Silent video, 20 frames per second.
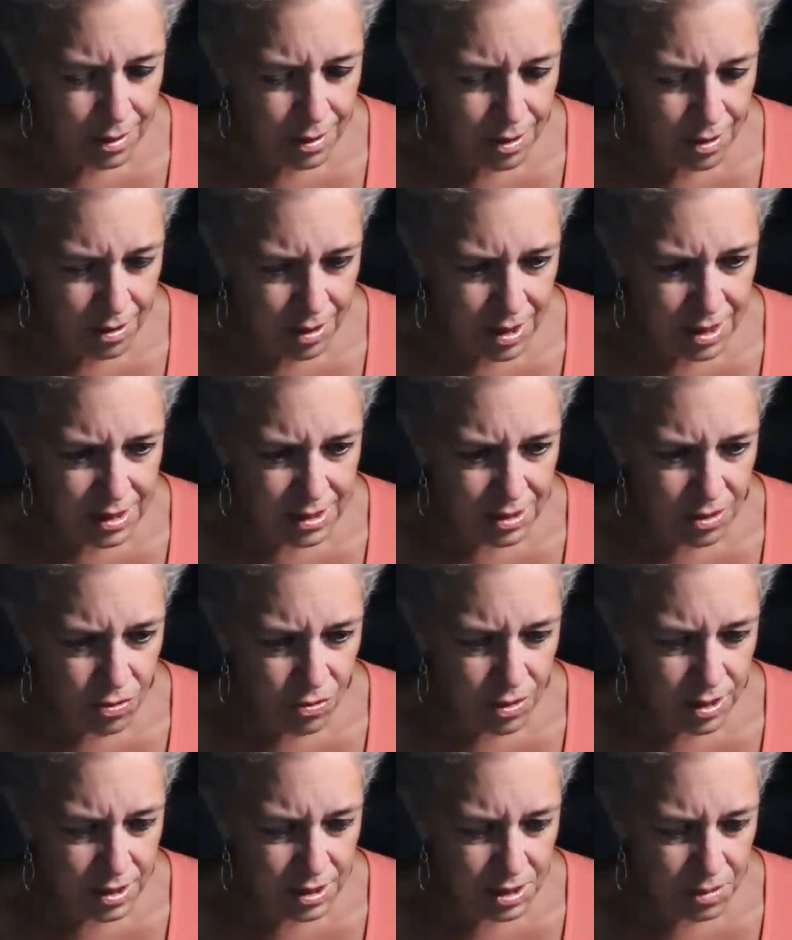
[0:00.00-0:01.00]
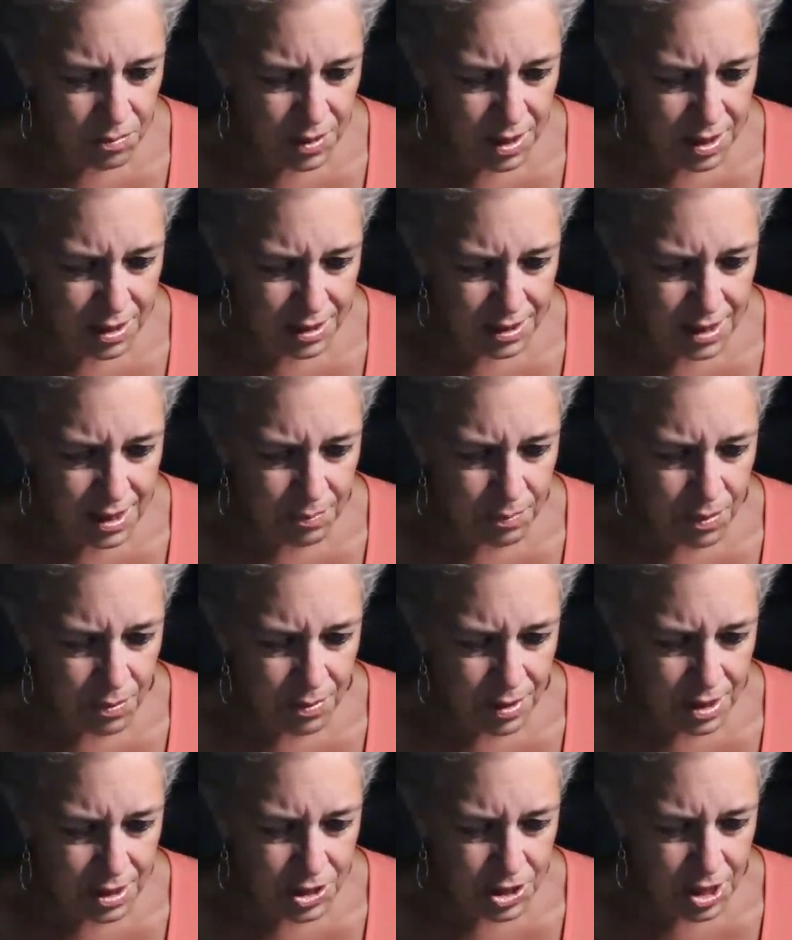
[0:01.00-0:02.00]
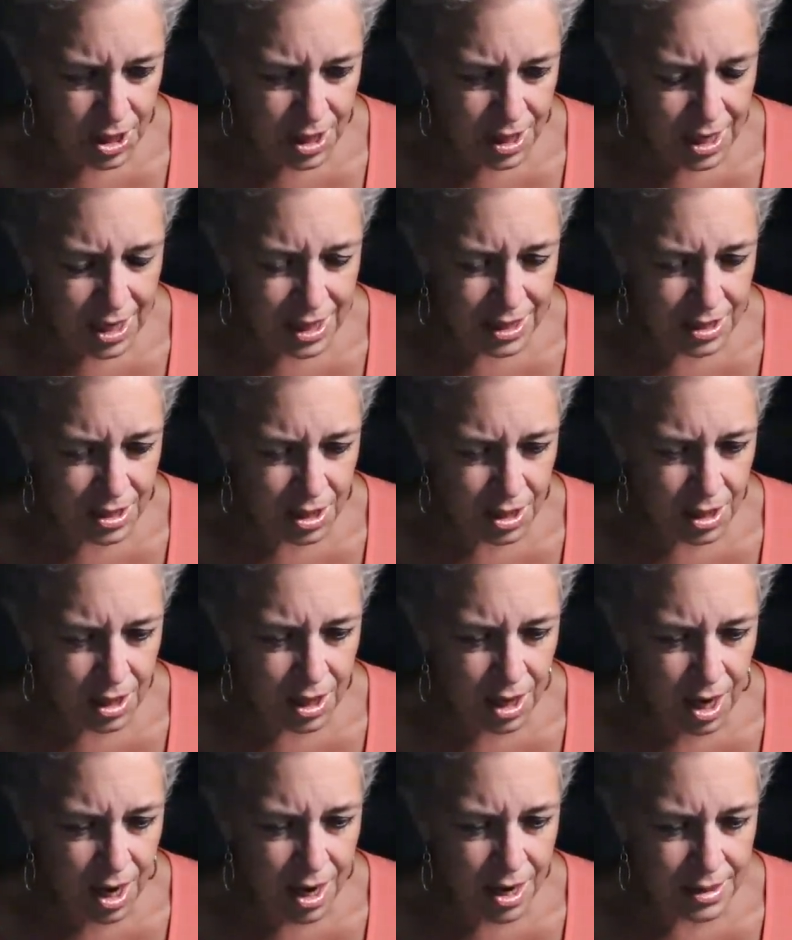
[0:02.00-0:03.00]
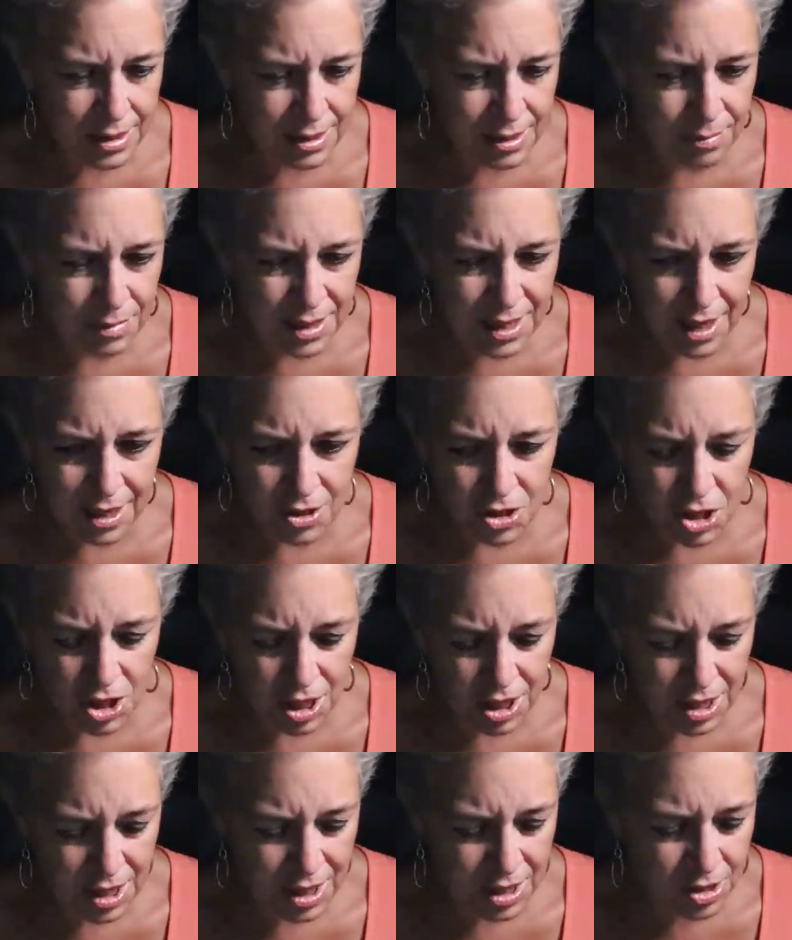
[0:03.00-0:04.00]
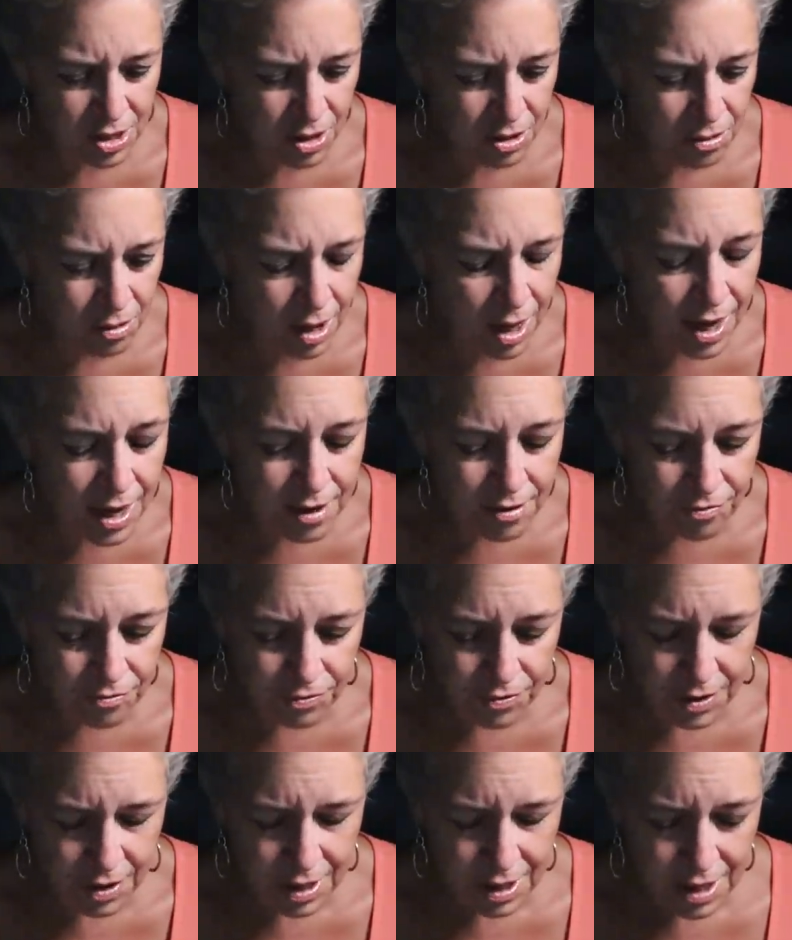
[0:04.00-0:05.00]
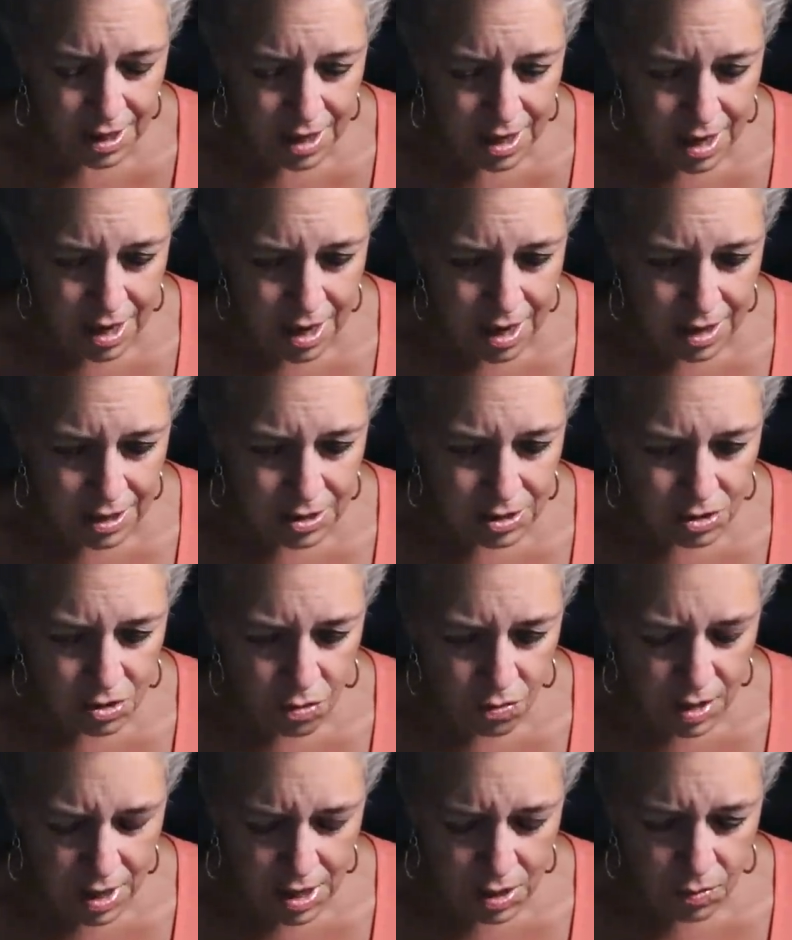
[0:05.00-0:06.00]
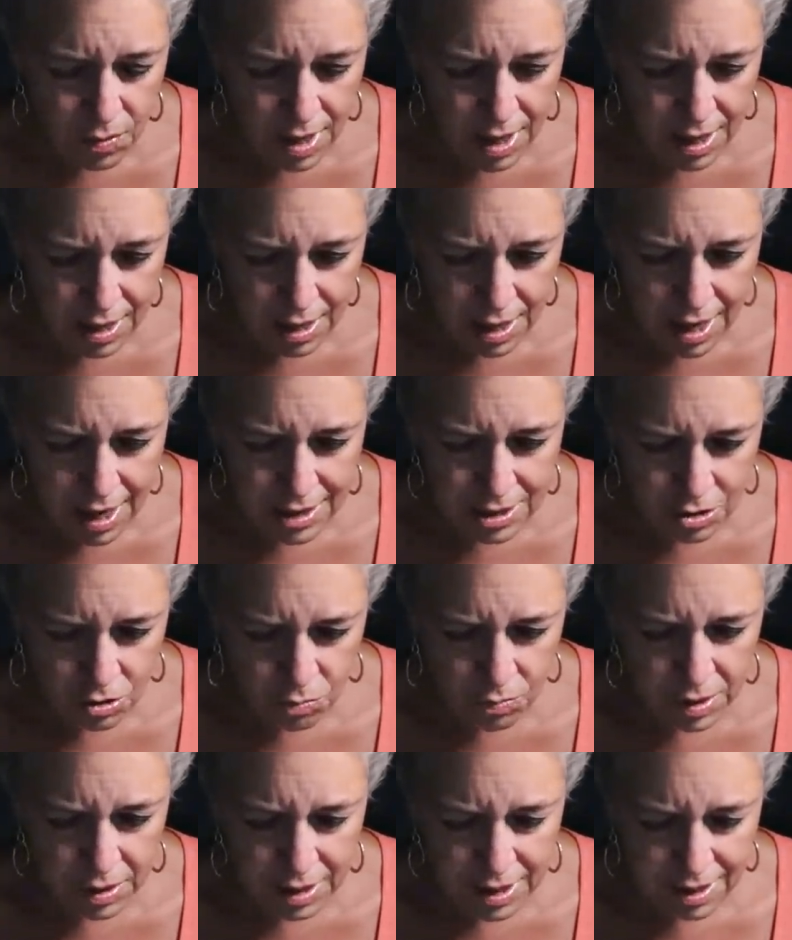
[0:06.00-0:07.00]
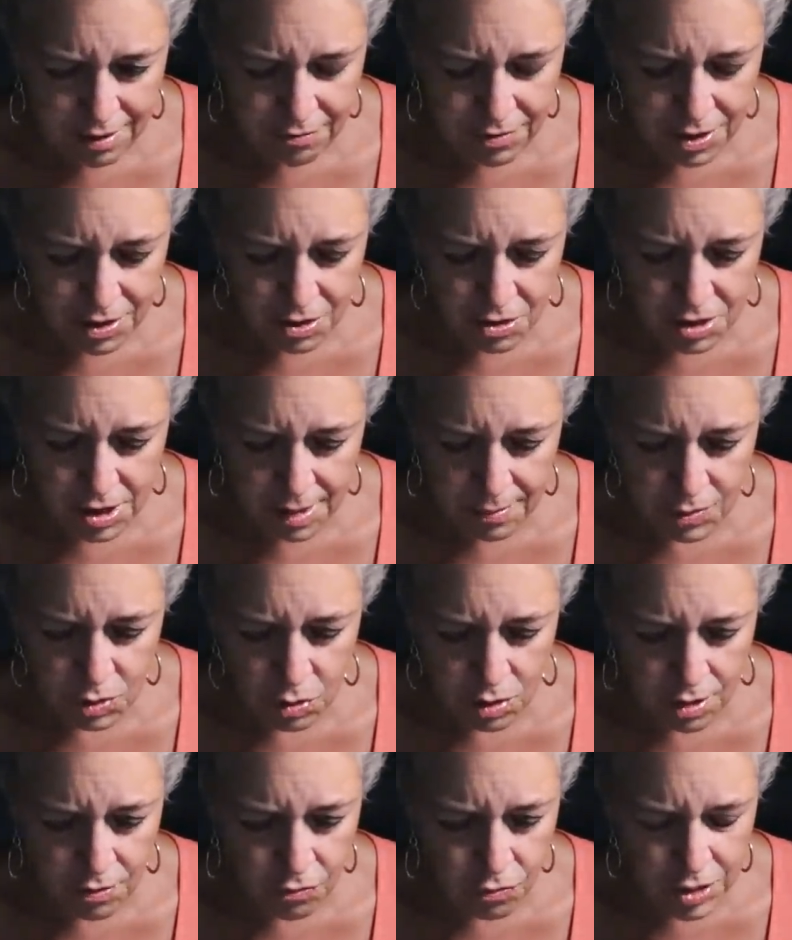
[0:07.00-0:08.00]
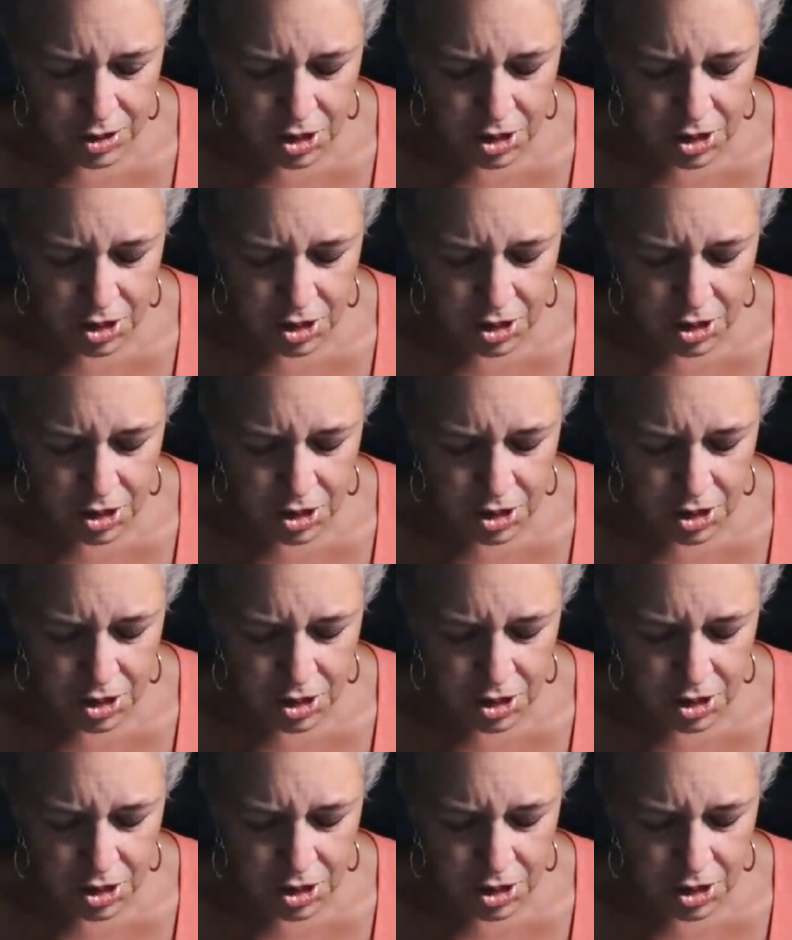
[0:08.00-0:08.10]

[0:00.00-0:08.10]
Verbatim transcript: there is going to be a separation, and it's going to cause some tension in your life. So anyway, I do believe that there's some sort of